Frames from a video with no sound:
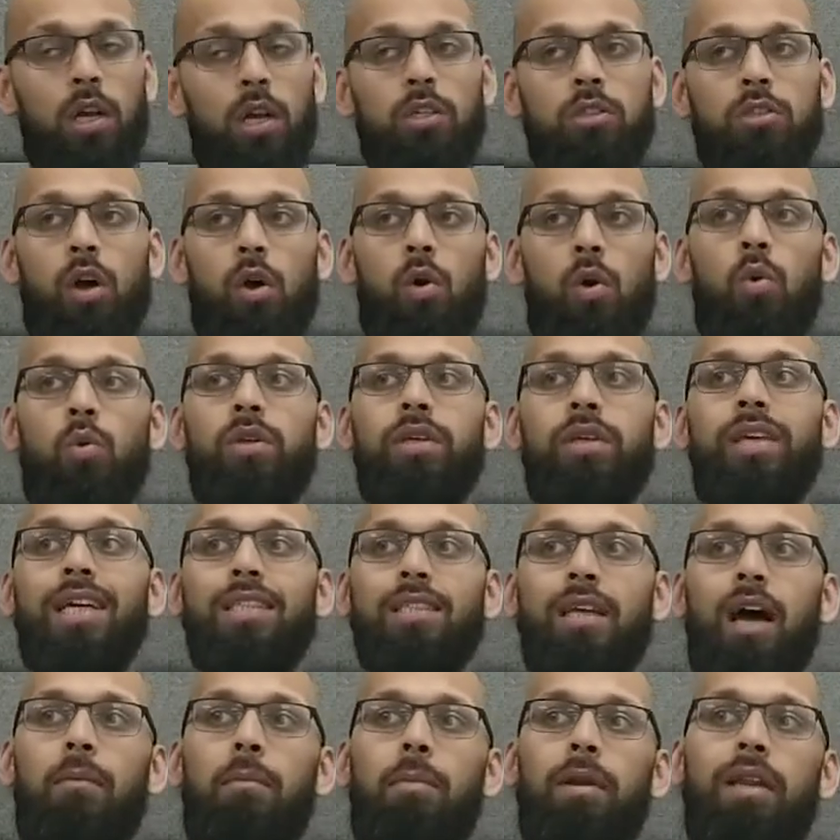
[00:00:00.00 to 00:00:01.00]
So
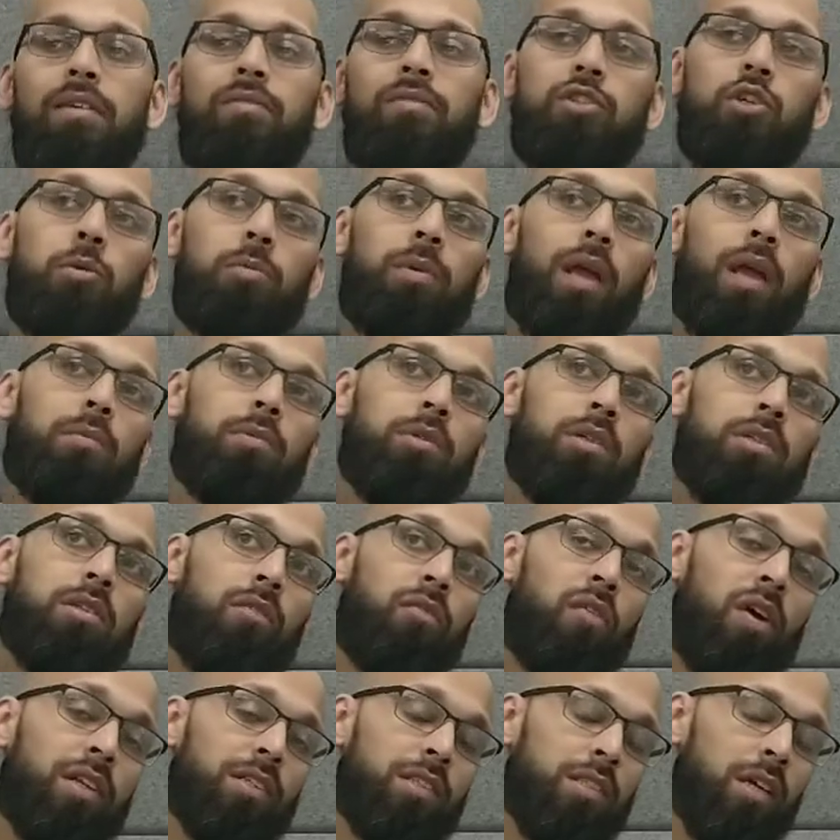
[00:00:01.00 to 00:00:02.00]
yes, I believe she'll be able to
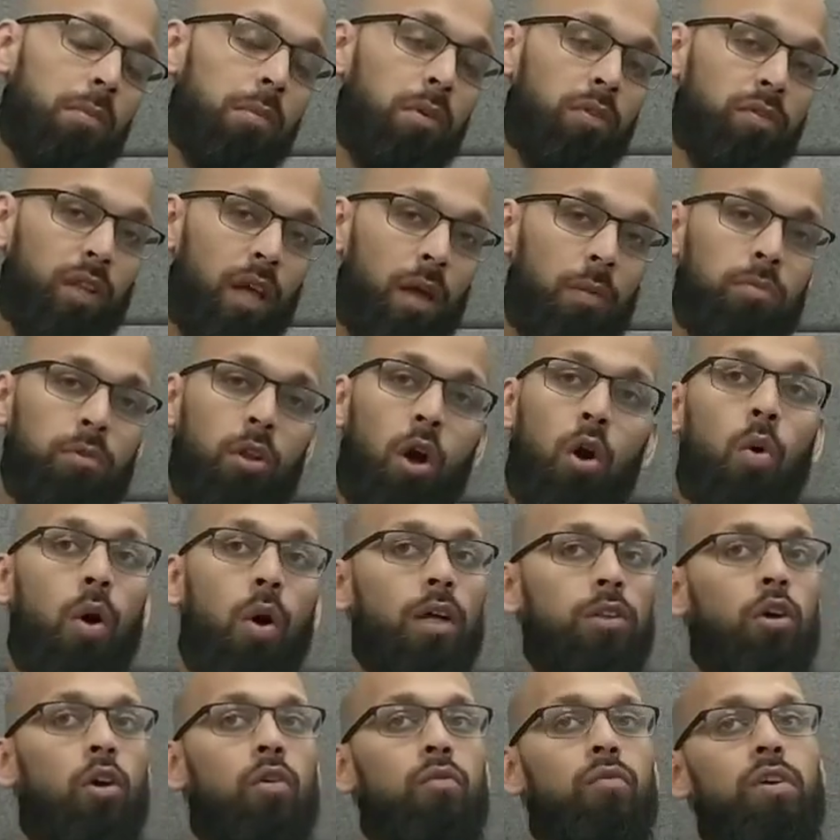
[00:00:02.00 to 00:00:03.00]
defend some of them. No,
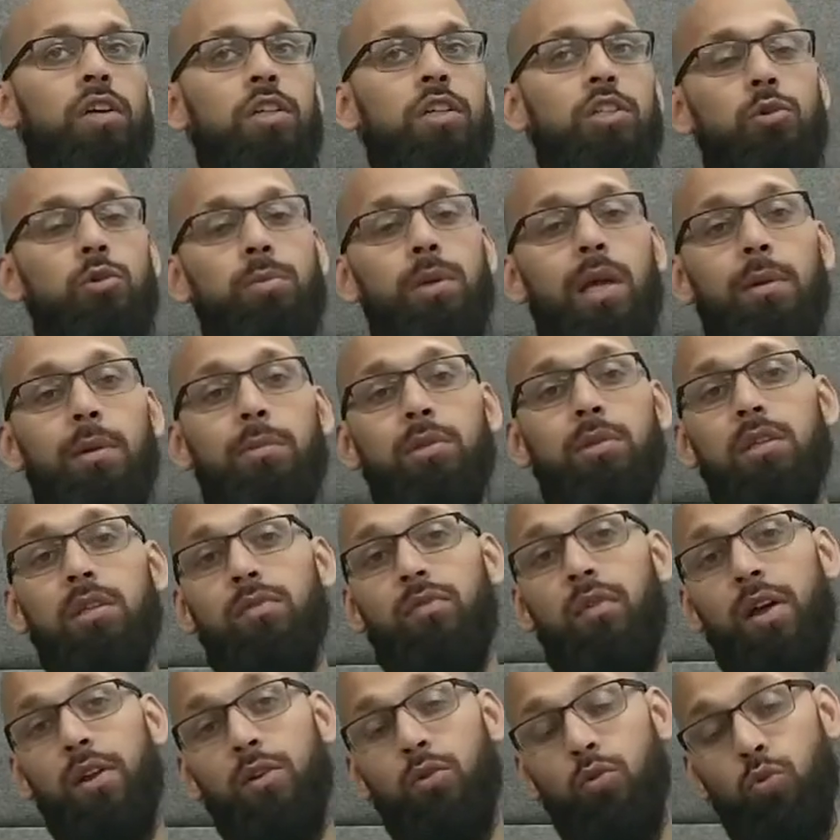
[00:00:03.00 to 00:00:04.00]
I don't think she'll be able to
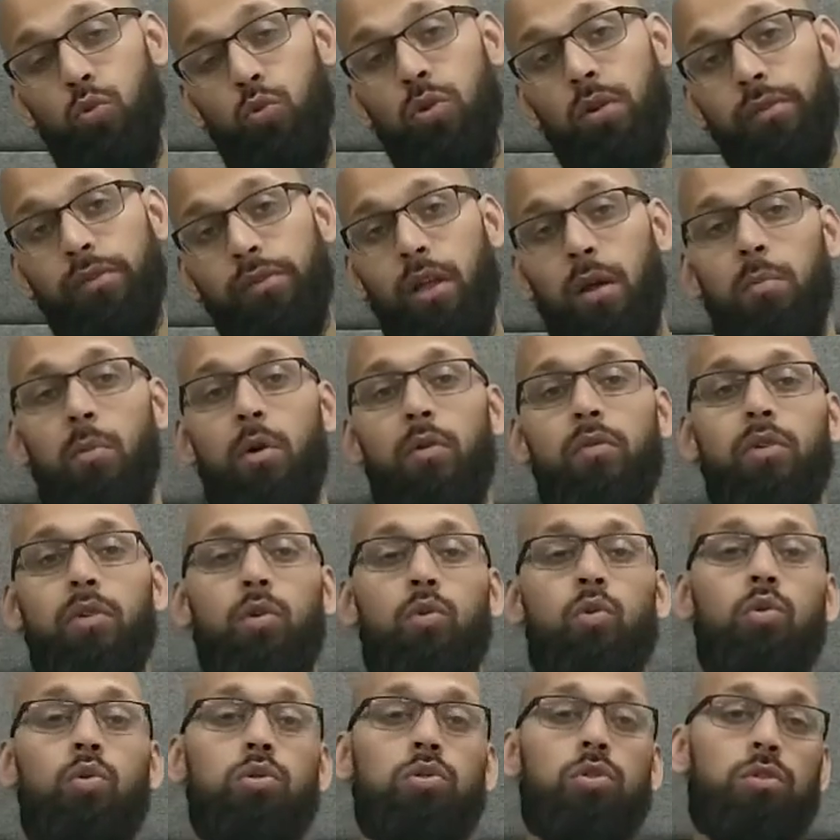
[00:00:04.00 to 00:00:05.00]
defend all of them over the
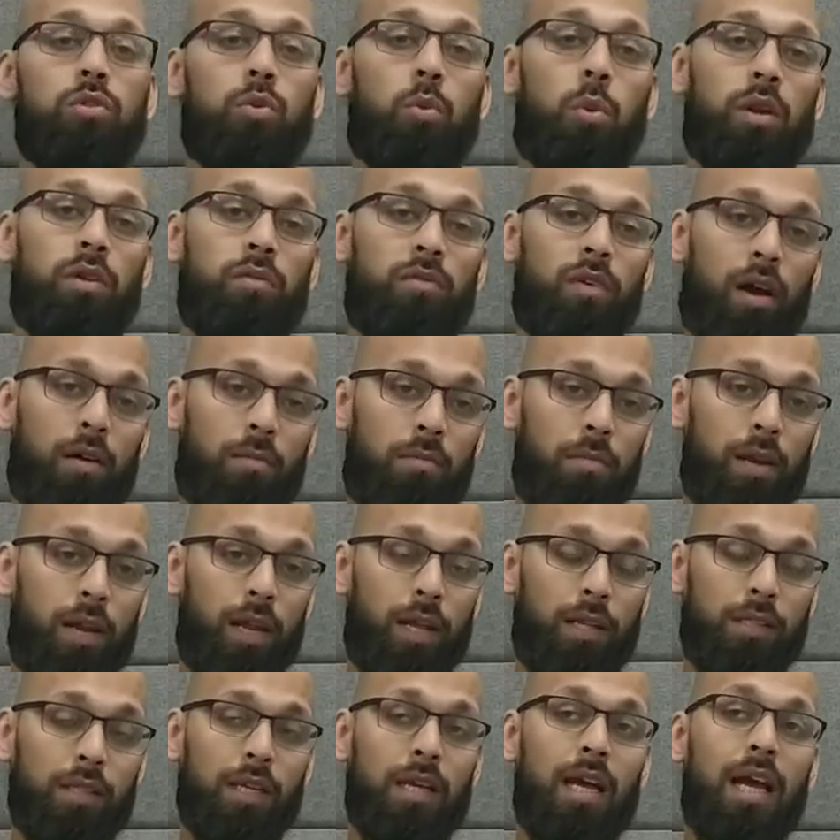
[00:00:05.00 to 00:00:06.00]
course of 25
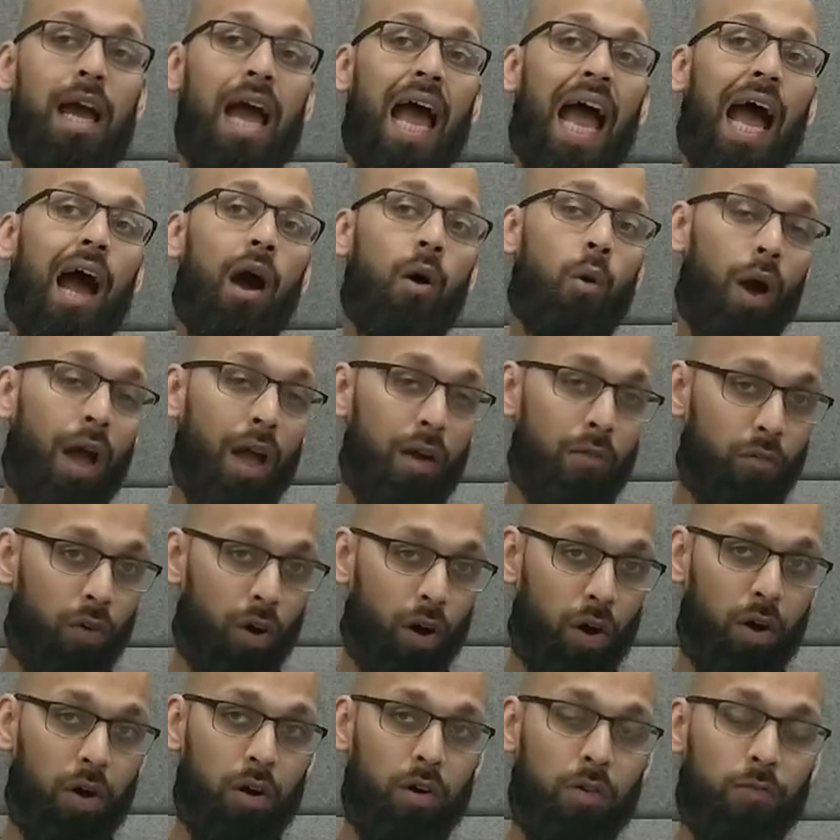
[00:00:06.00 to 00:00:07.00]
minutes. However,
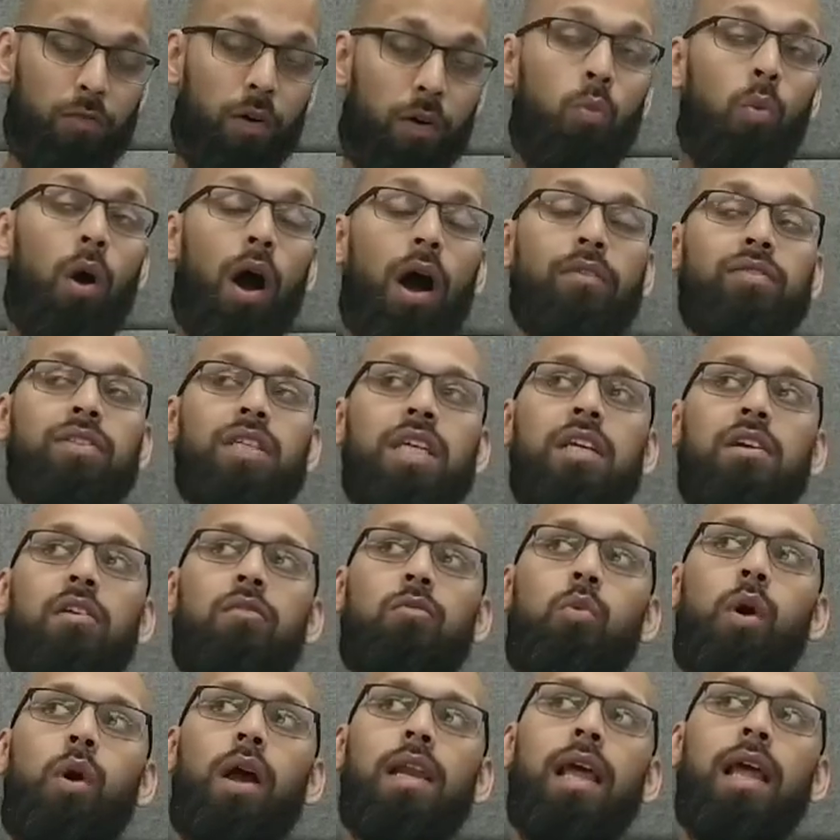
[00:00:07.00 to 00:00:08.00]
from what I've seen
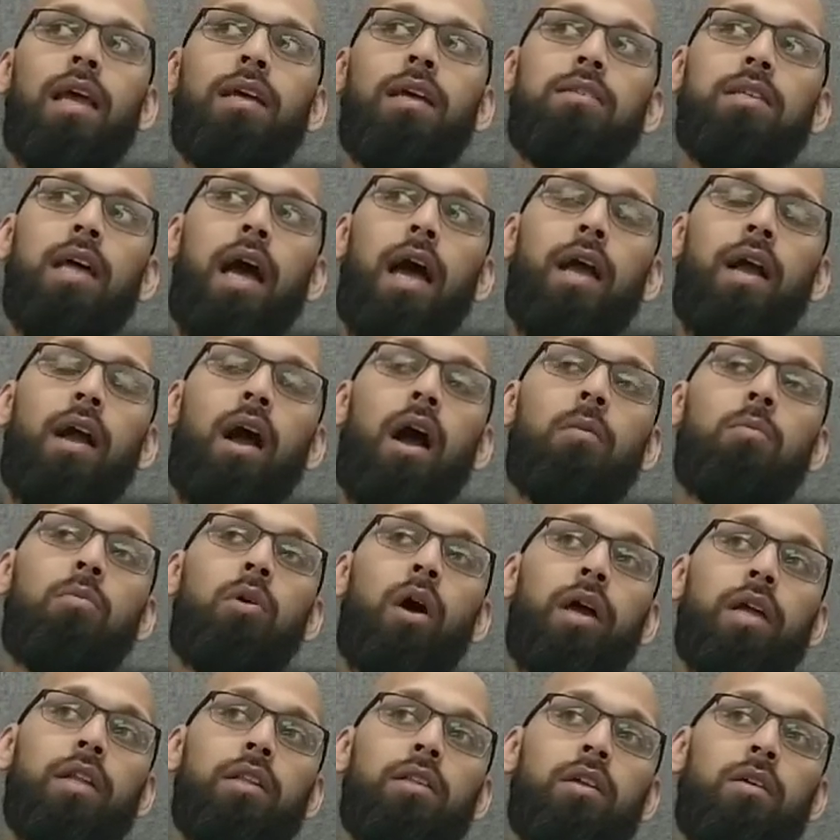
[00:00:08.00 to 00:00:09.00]
of Weili Zhang, I'm
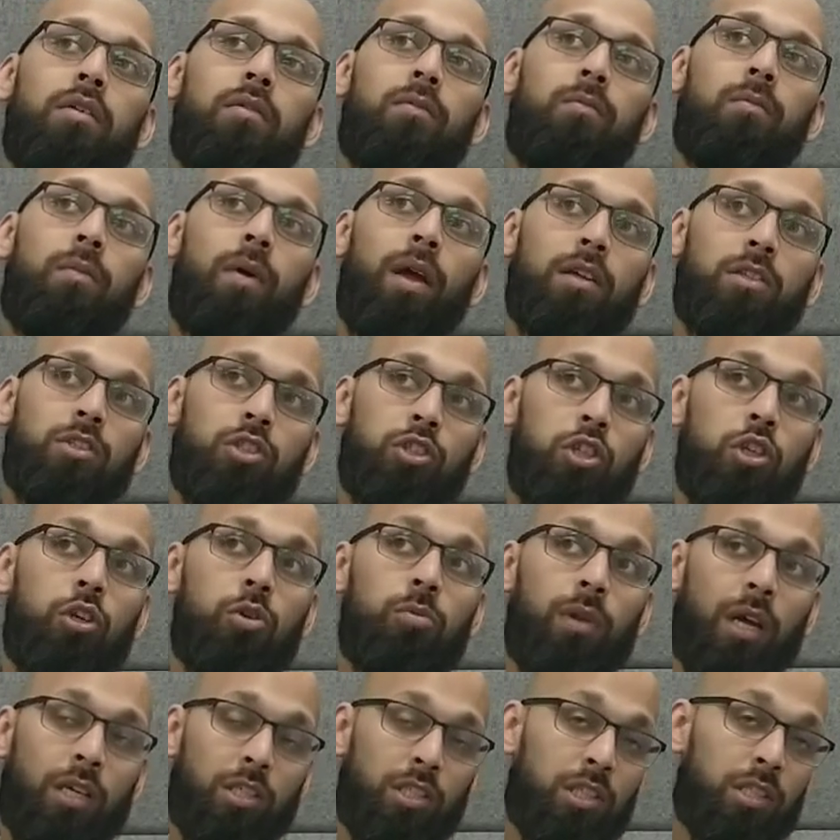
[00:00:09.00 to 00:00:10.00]
going to
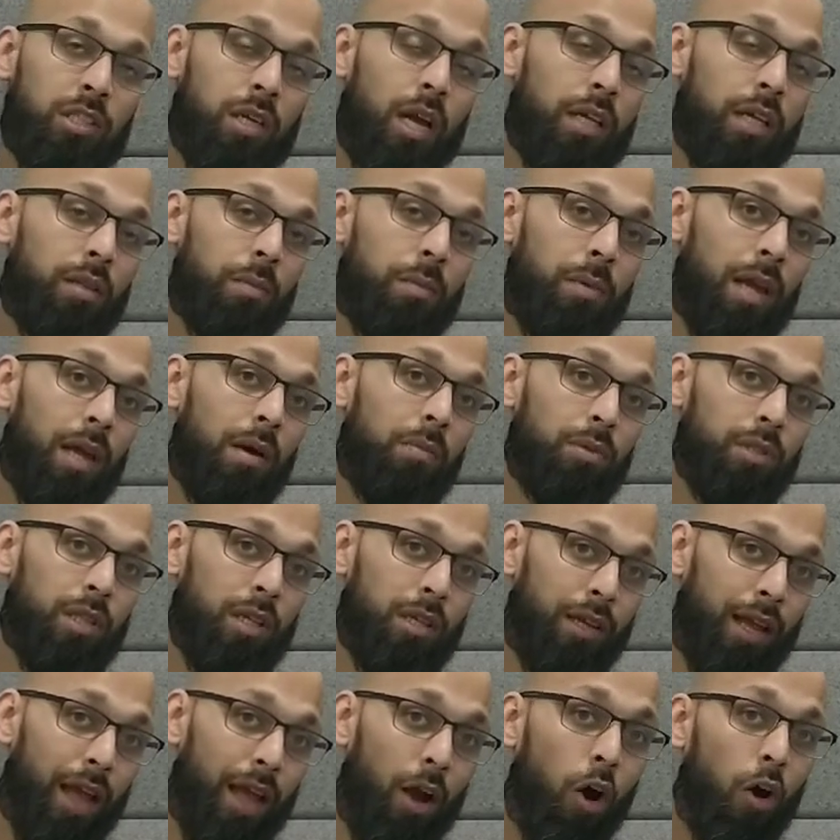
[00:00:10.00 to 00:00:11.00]
assume that she's going to be able to
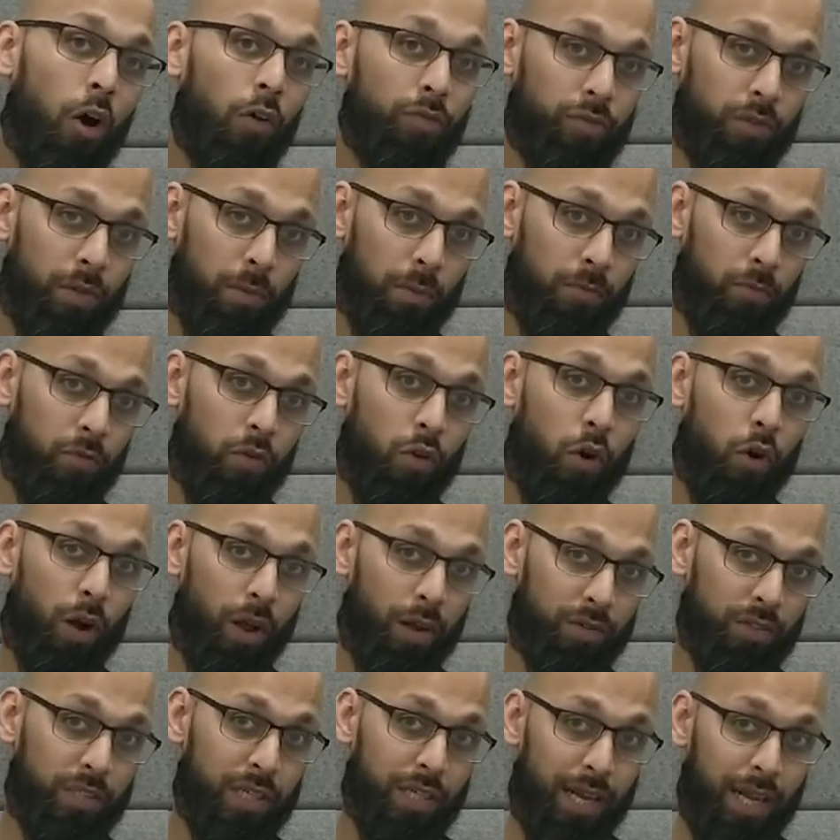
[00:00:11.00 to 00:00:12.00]
get off the floor
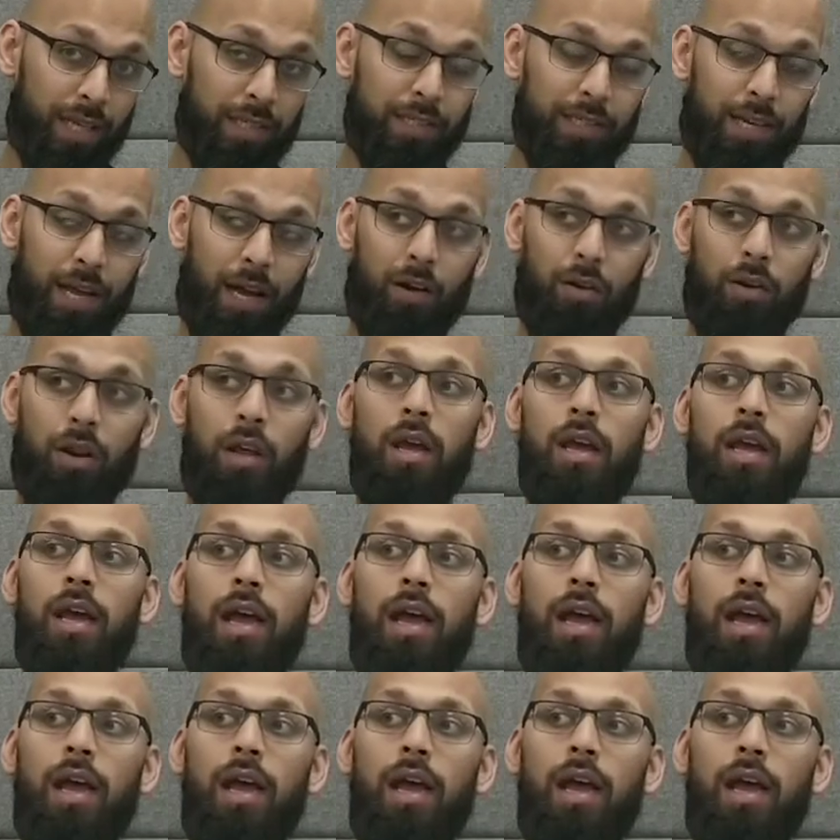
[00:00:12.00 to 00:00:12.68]
if she gets down.